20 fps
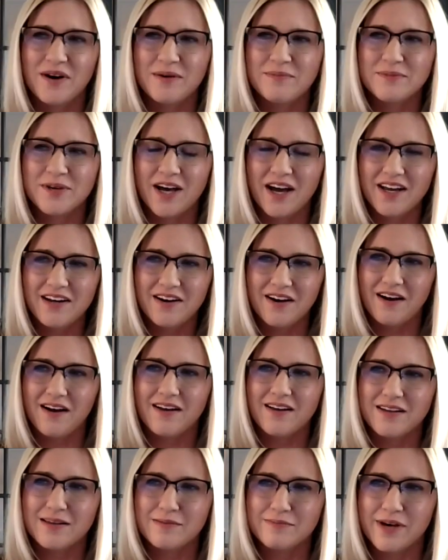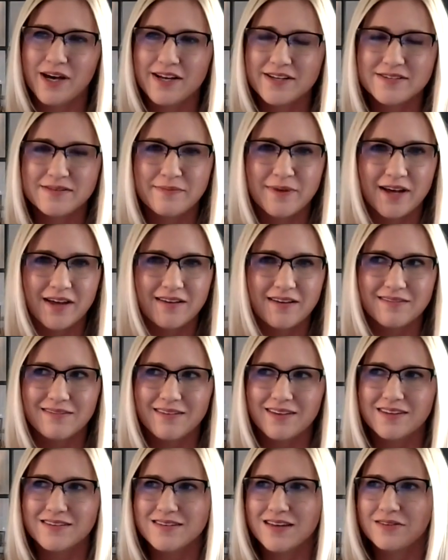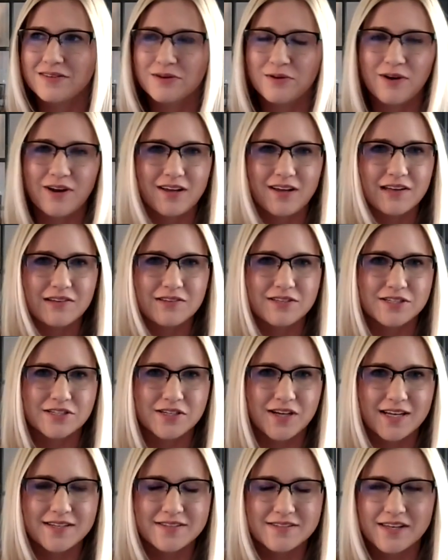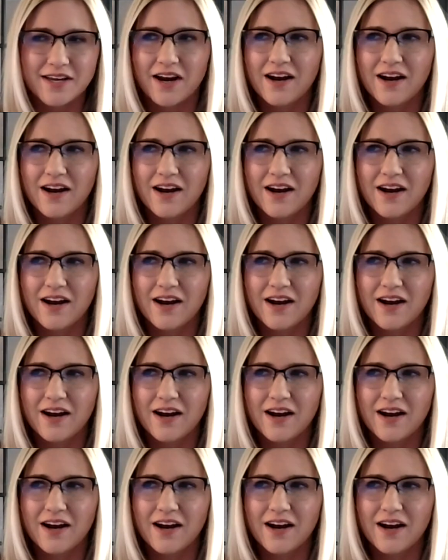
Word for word: so I'm kind of hearkening back to my 10th grade English class